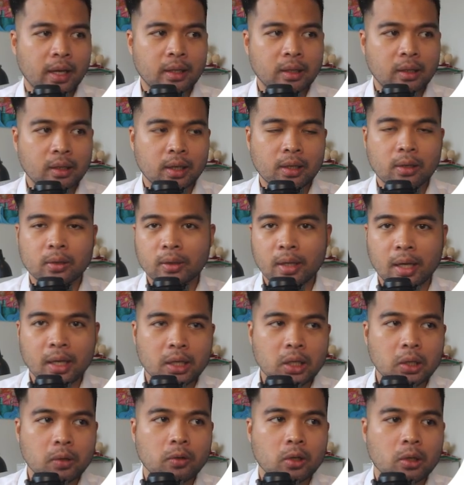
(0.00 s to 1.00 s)
and click on
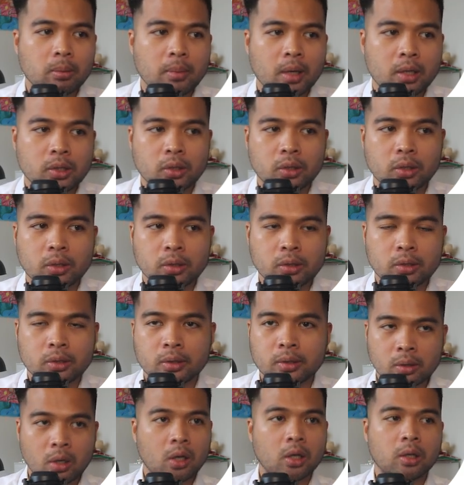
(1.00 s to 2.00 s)
any of your
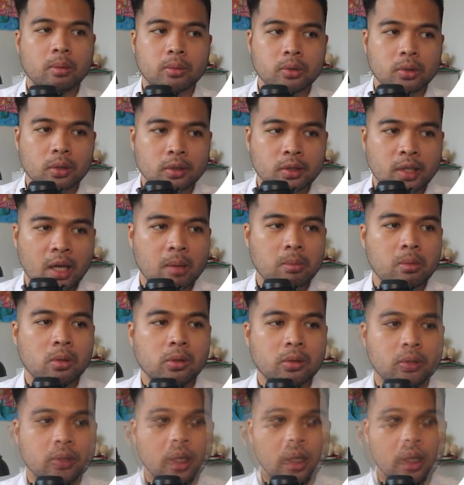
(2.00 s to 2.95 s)
measures, columns or tables,